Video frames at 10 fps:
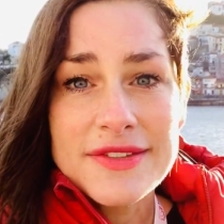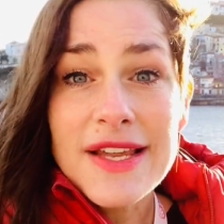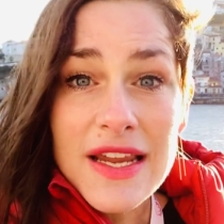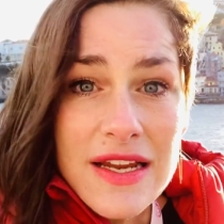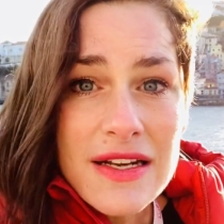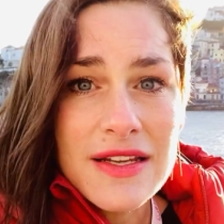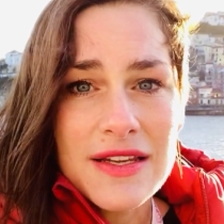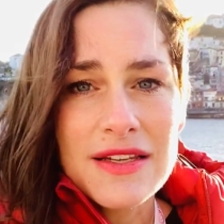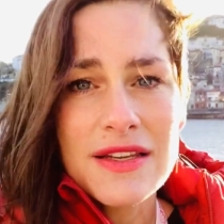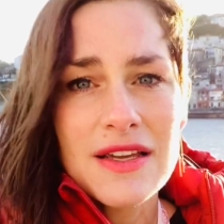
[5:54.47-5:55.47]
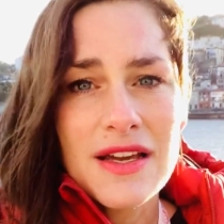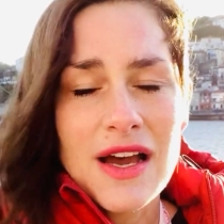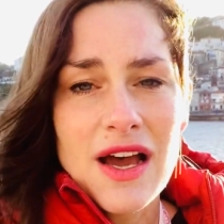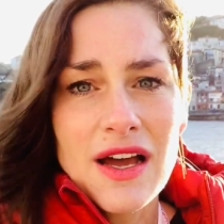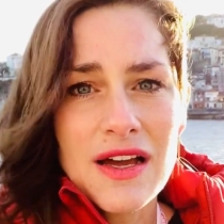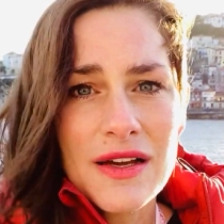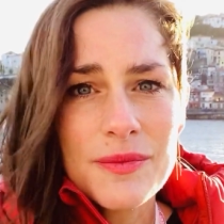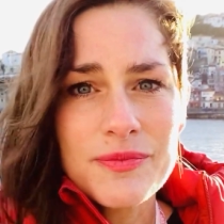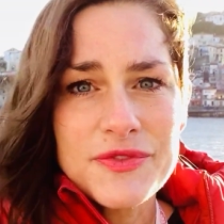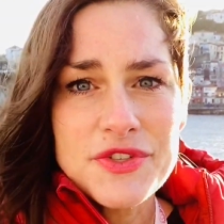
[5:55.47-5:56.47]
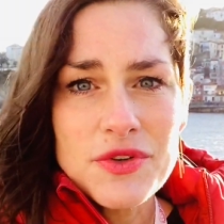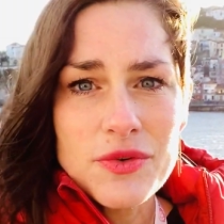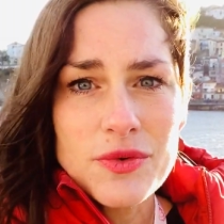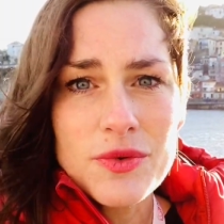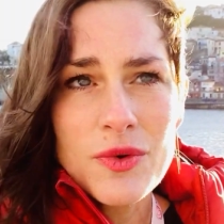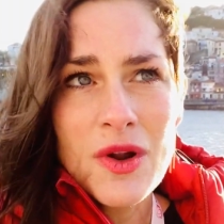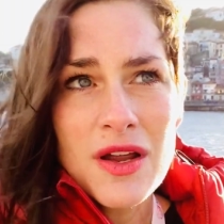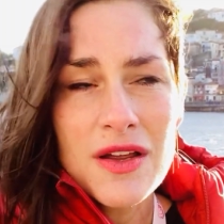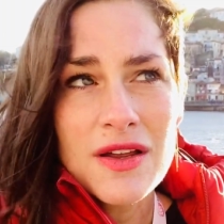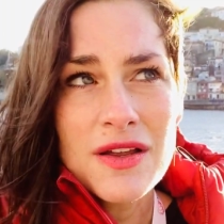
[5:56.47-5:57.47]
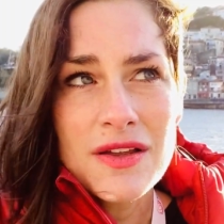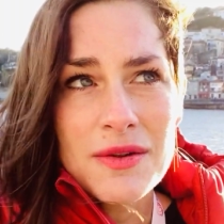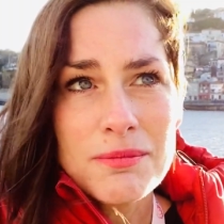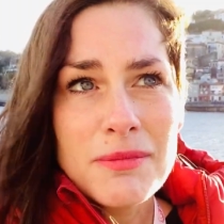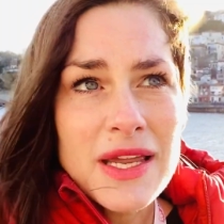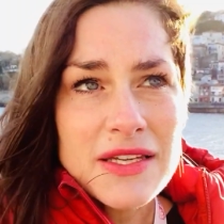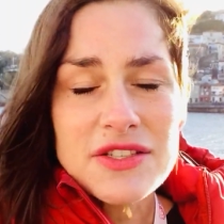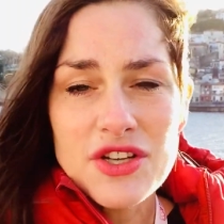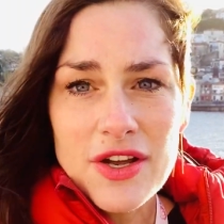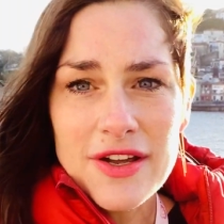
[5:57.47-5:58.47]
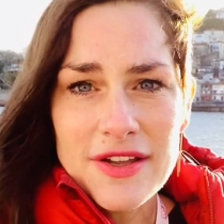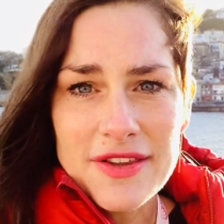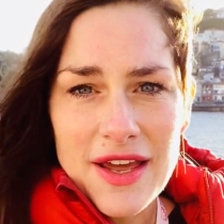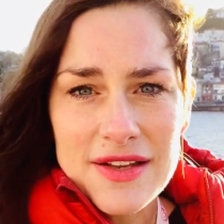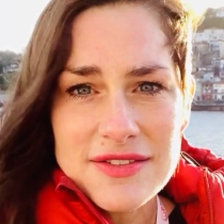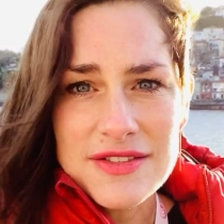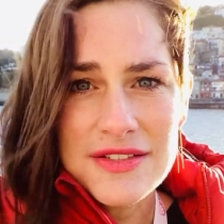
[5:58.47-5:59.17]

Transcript: daily to make sure that